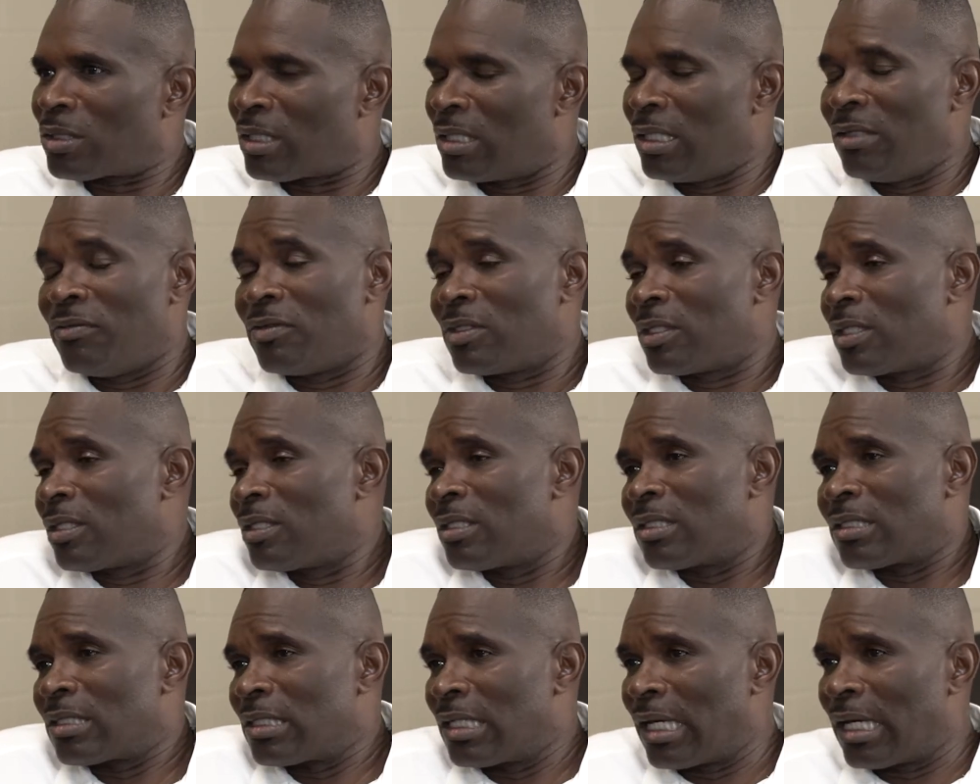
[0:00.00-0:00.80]
And even to
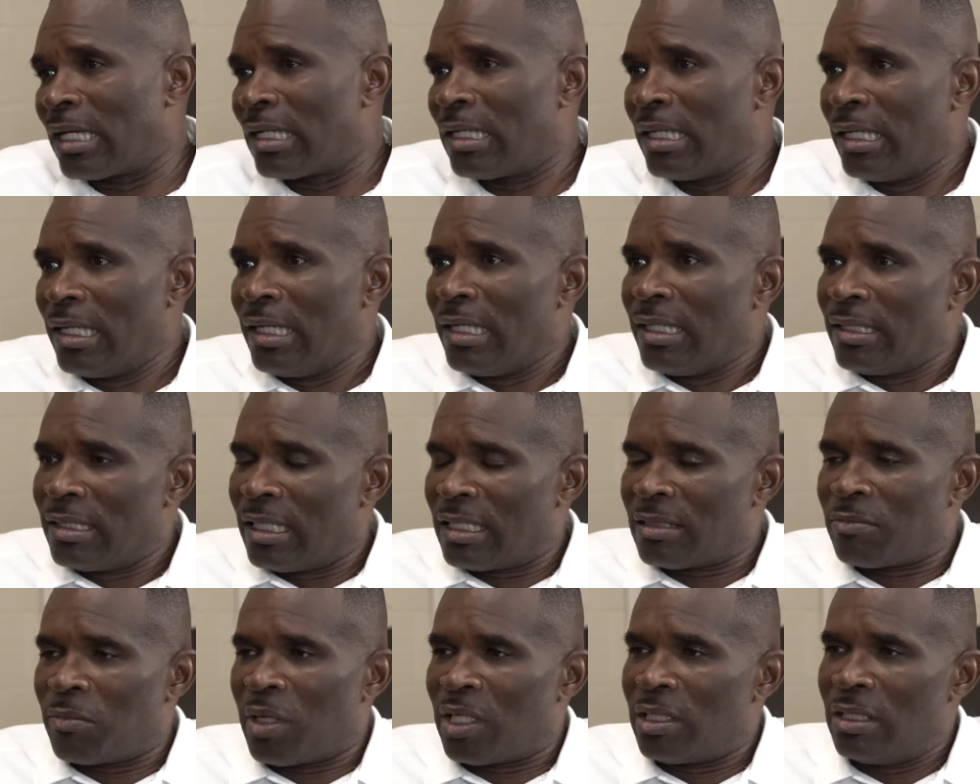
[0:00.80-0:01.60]
this day,
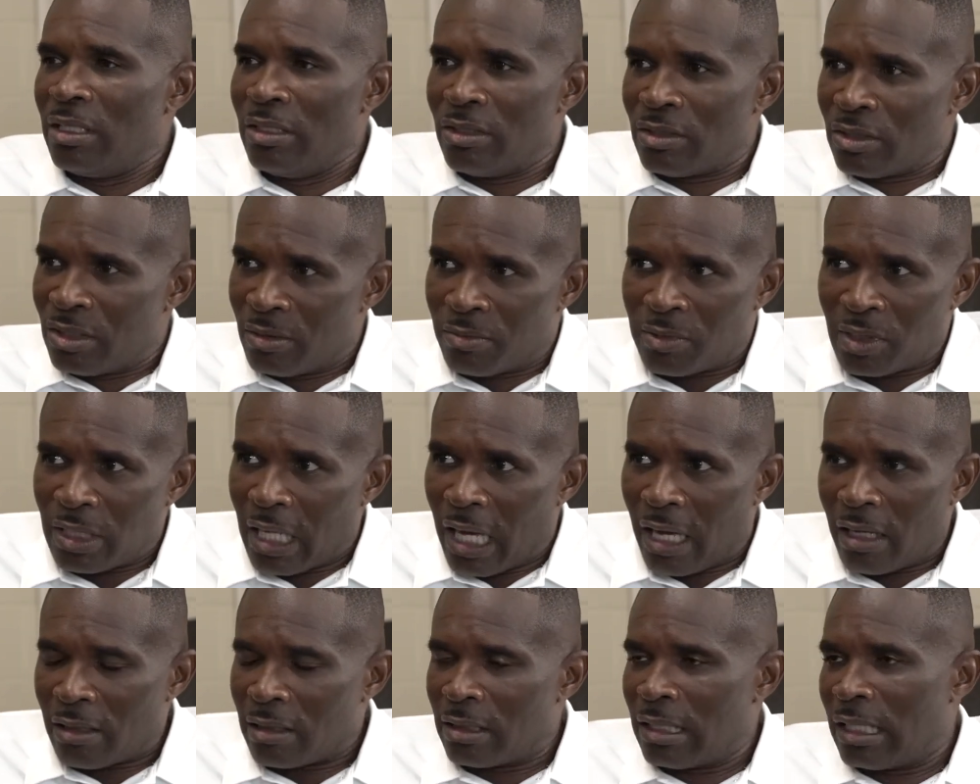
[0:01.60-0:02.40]
that's my leadership
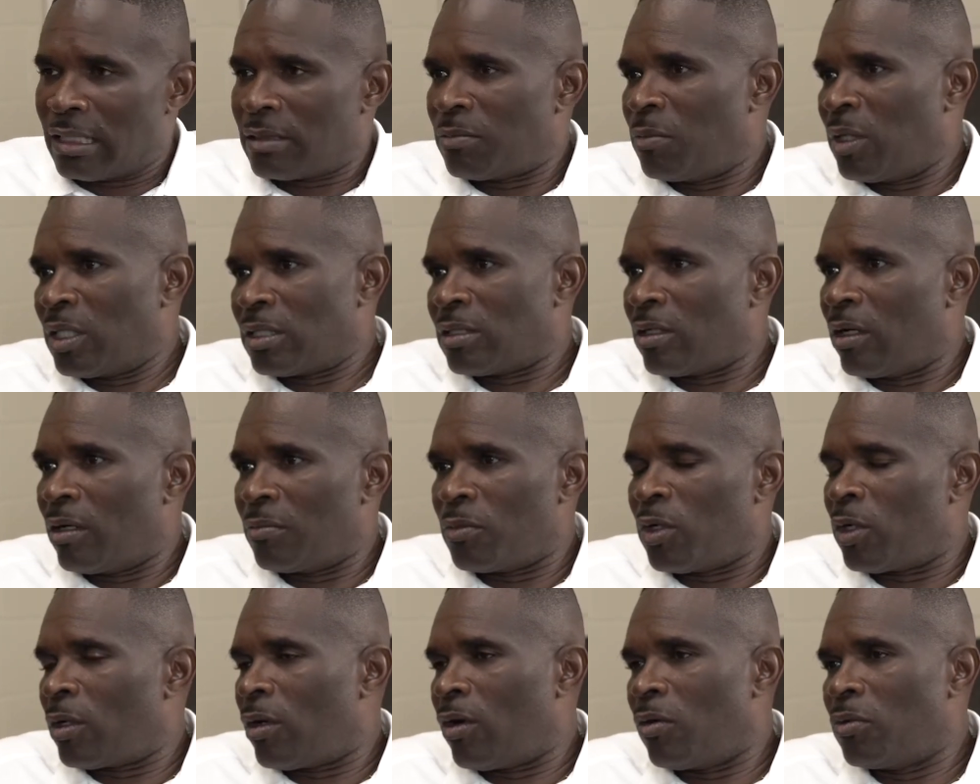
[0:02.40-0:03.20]
style, and that's my style. I'm
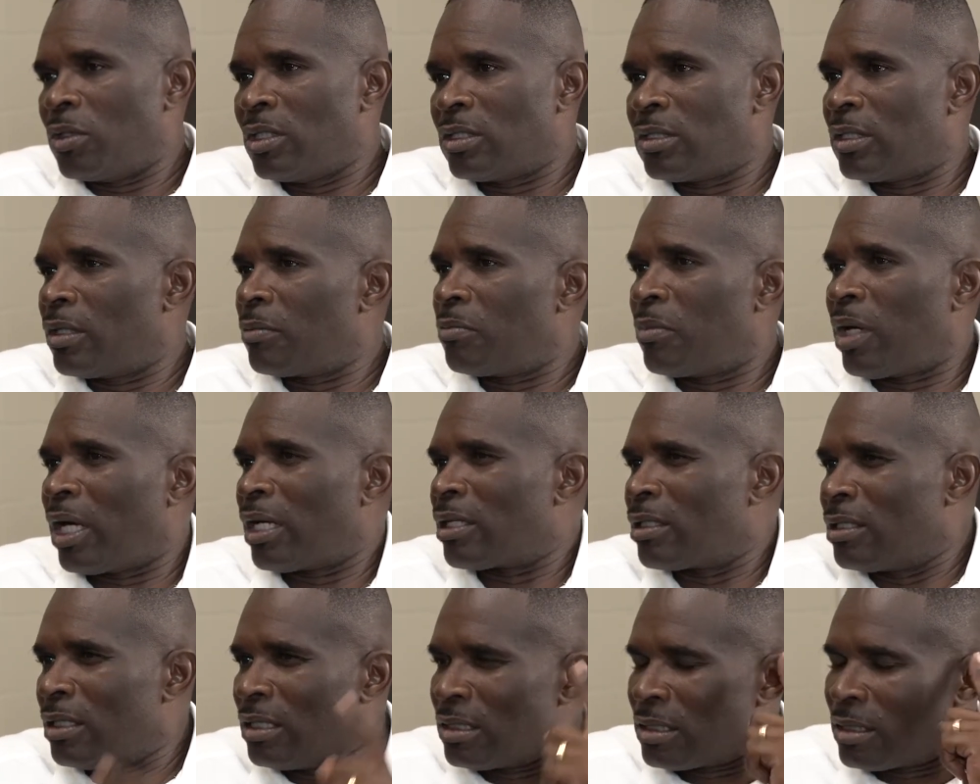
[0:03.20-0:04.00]
going to always sit back,
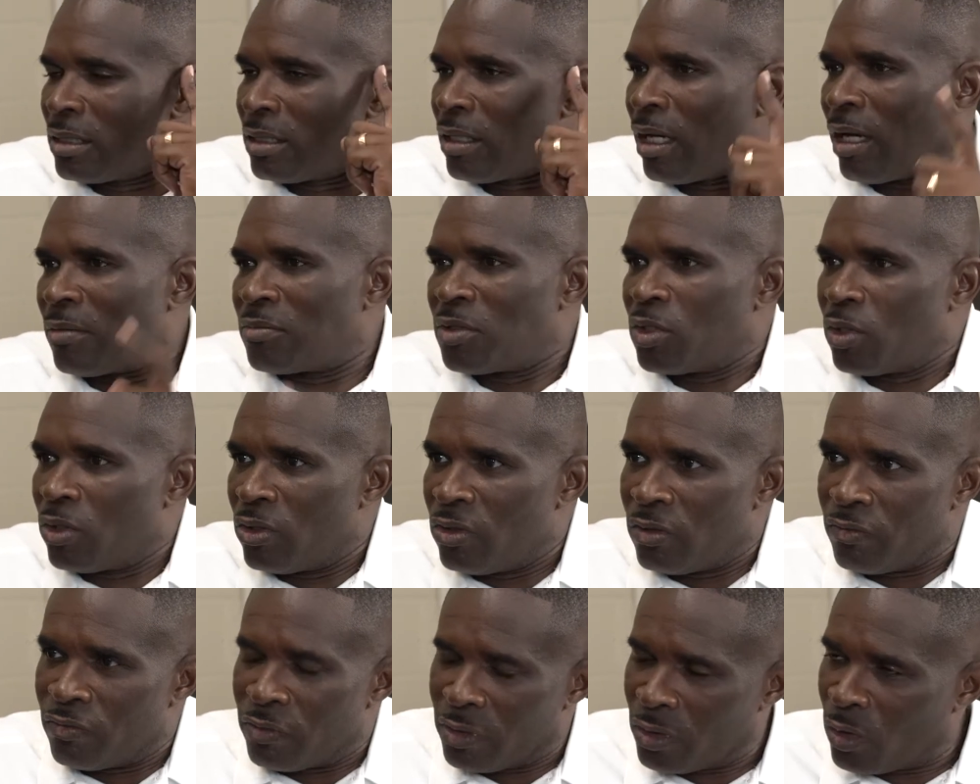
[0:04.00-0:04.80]
listen,
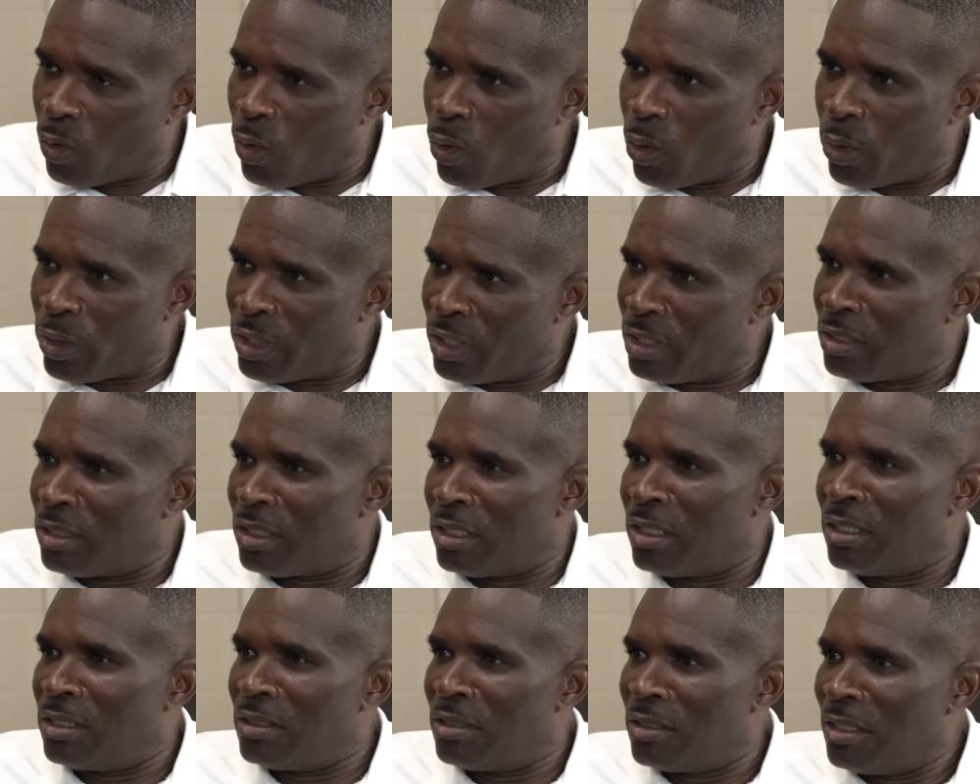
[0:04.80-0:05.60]
observe, record, and
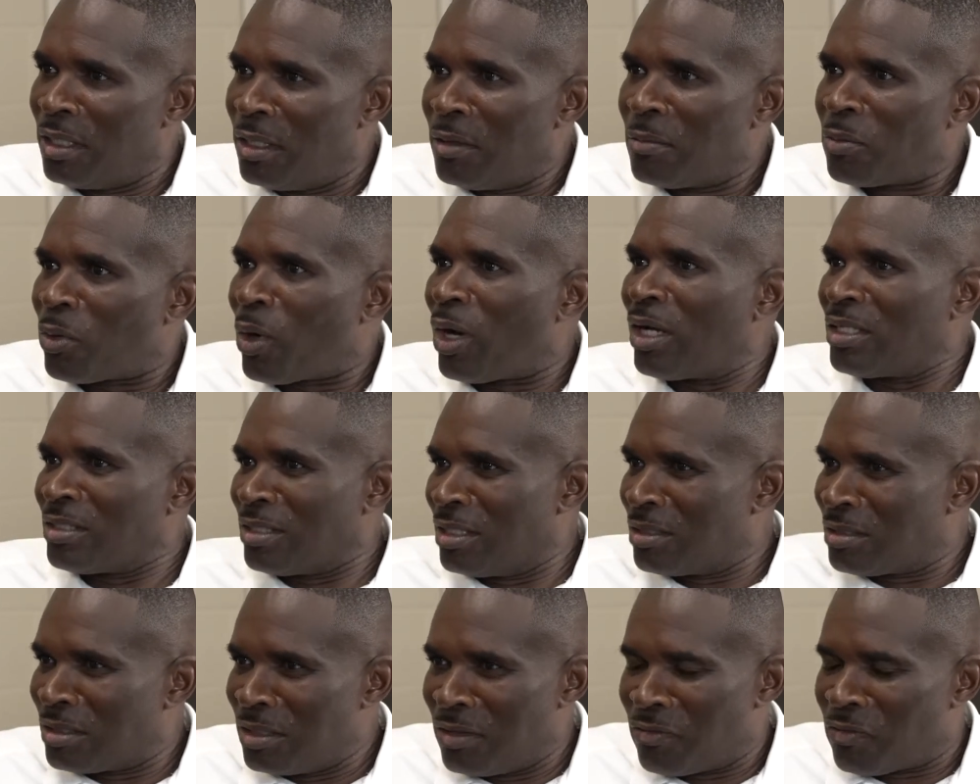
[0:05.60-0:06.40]
then
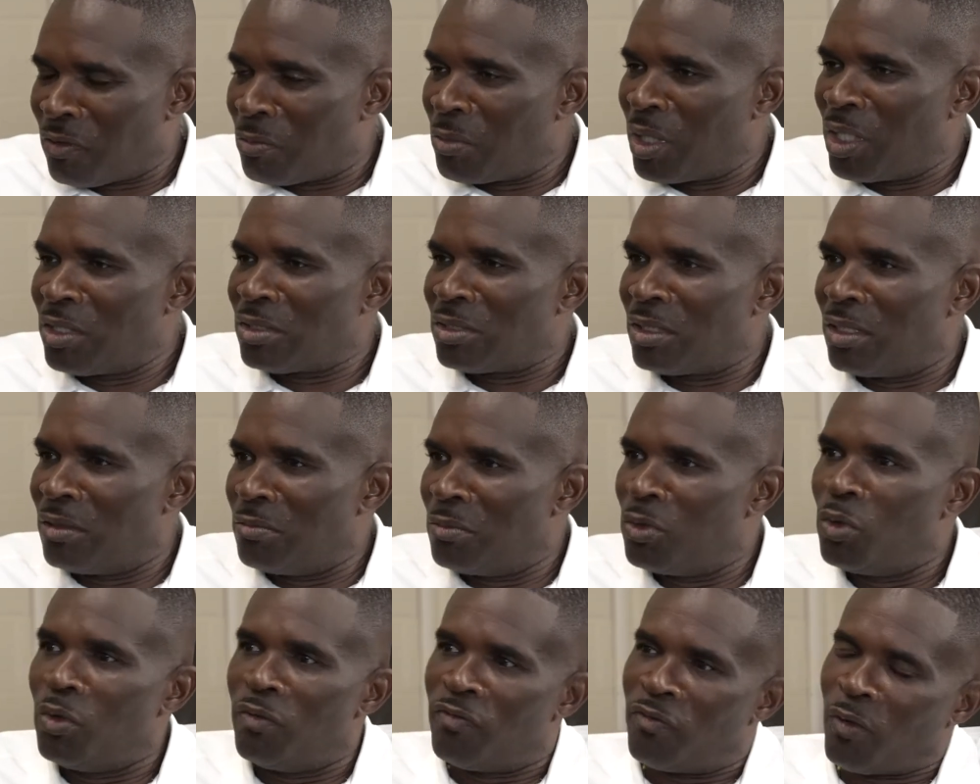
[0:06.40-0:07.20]
process the information and
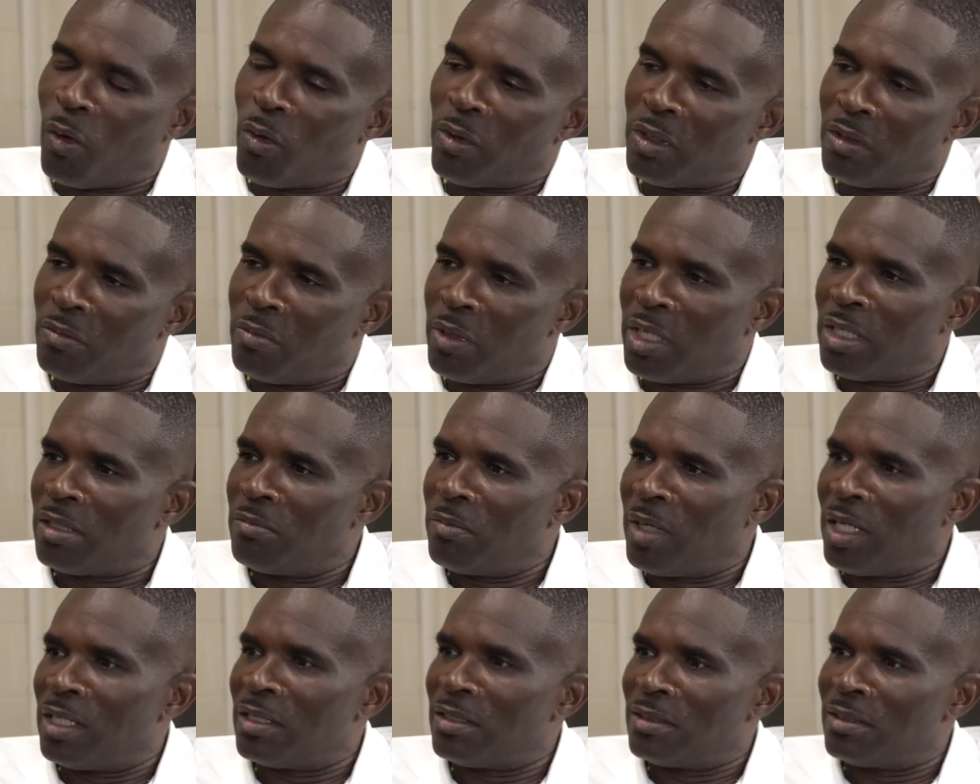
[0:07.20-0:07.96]
move forward and making my